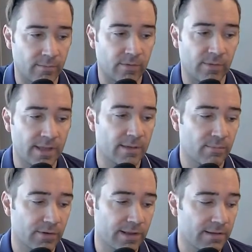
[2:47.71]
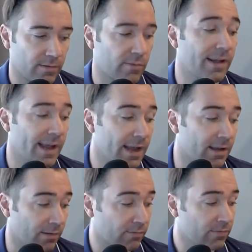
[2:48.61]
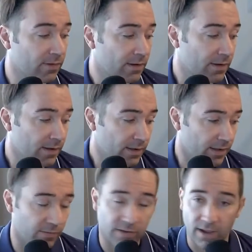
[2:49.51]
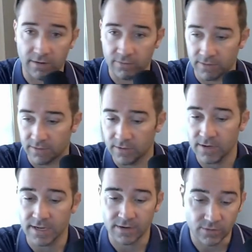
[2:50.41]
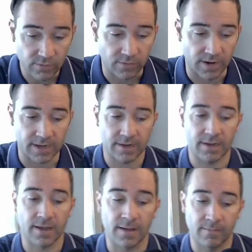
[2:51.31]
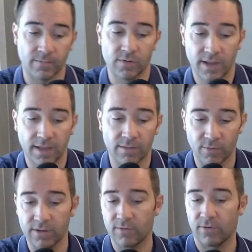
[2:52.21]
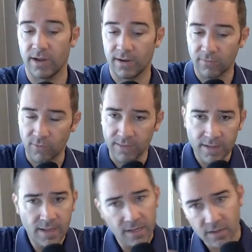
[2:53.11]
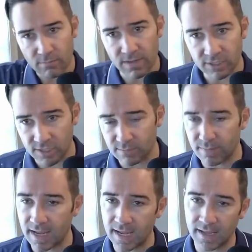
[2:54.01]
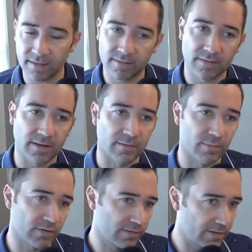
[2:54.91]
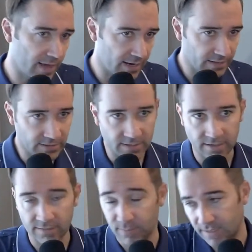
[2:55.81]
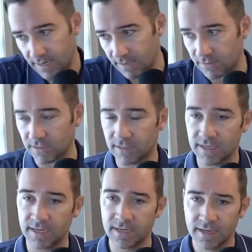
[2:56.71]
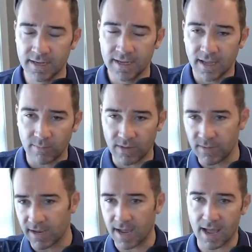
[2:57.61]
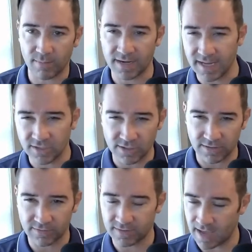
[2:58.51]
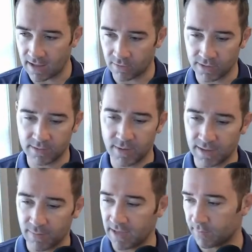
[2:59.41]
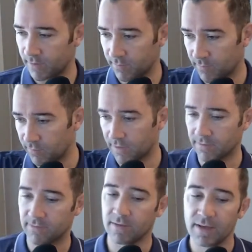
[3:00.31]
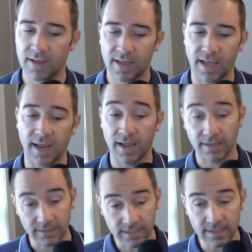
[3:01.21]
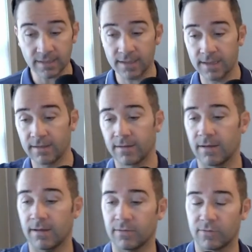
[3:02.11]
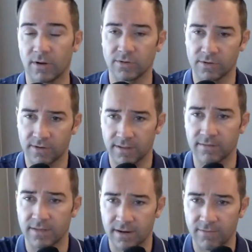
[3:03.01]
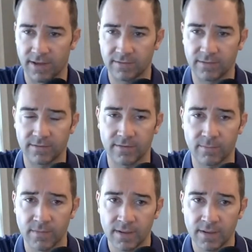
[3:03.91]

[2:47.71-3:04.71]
We can get pretty creative if you talk to an attorney and you do it right. You can get pretty creative with commission-based and percentages potentially, and maybe a combination of salary to make a base minimum plus a legally structured incentivized system.